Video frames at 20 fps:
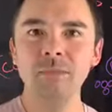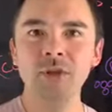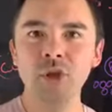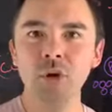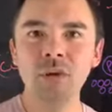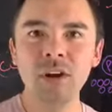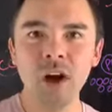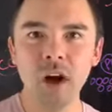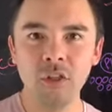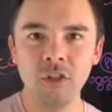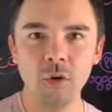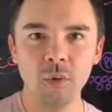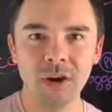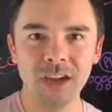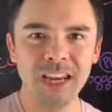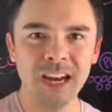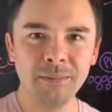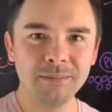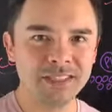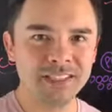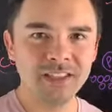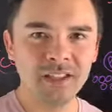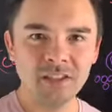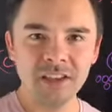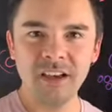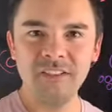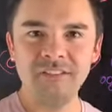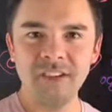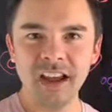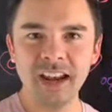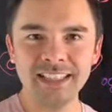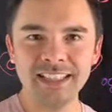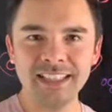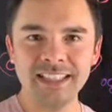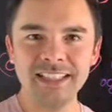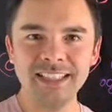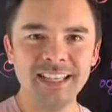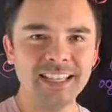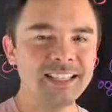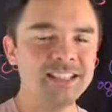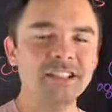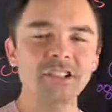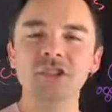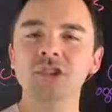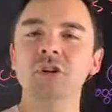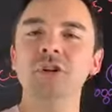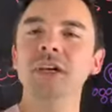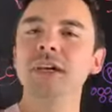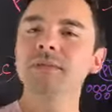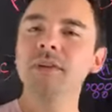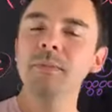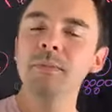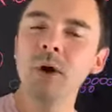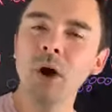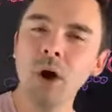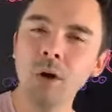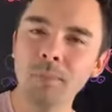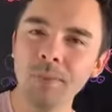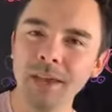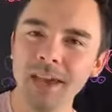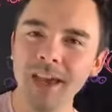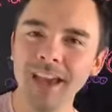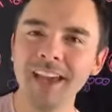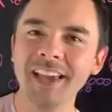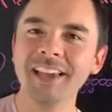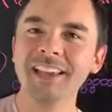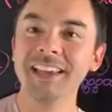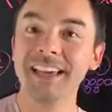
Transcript: doing all the work and I'm still not finding CCs. Don't give up hope, okay?